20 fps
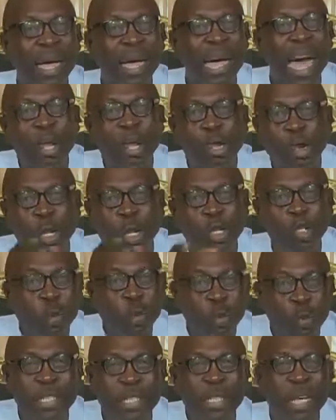Are you going to
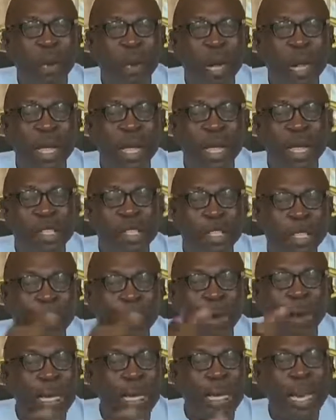wish away
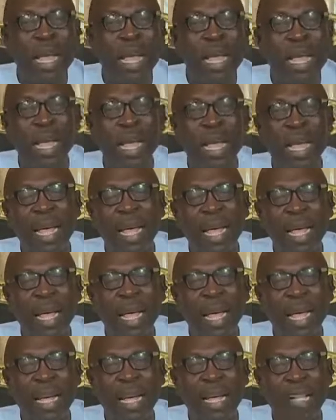somebody like
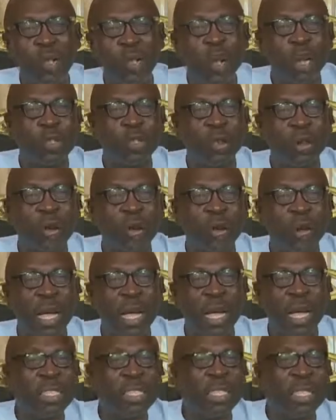uh,
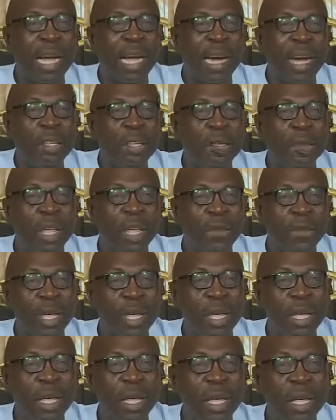Dr. Engineer Chris
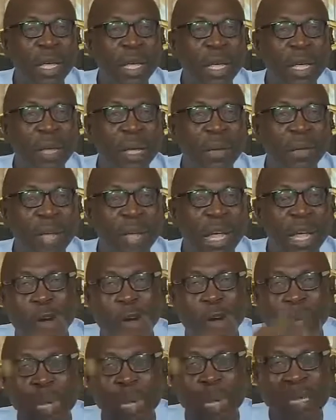Ogiemwonyi, a
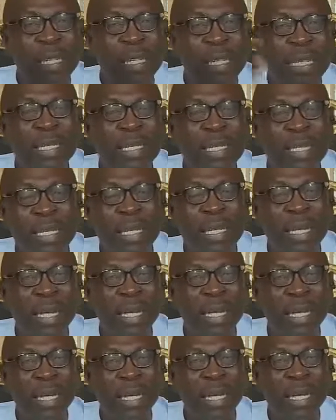former GED
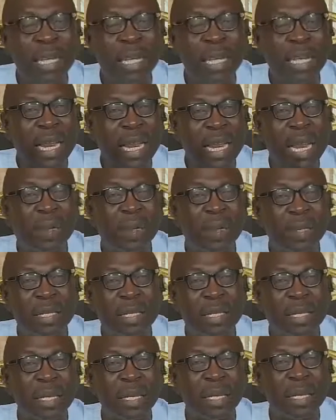in
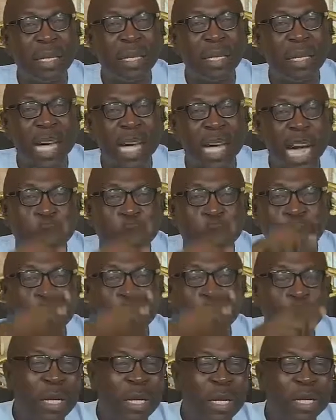NNPC, are you going
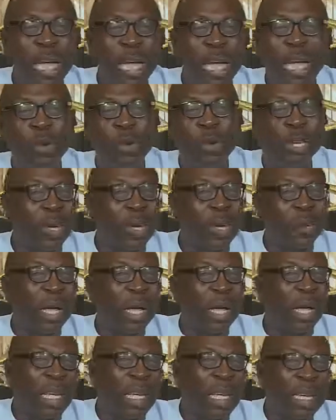to the wish
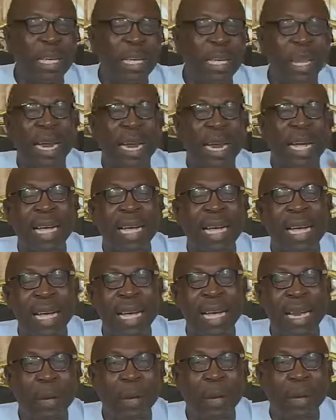away General Charles
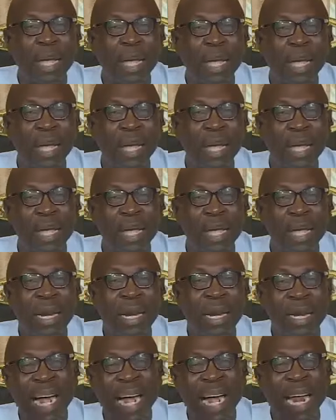Airhiavbere, a
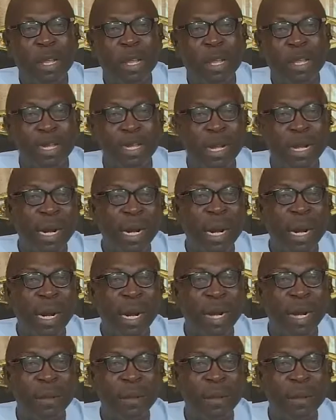retired Major General?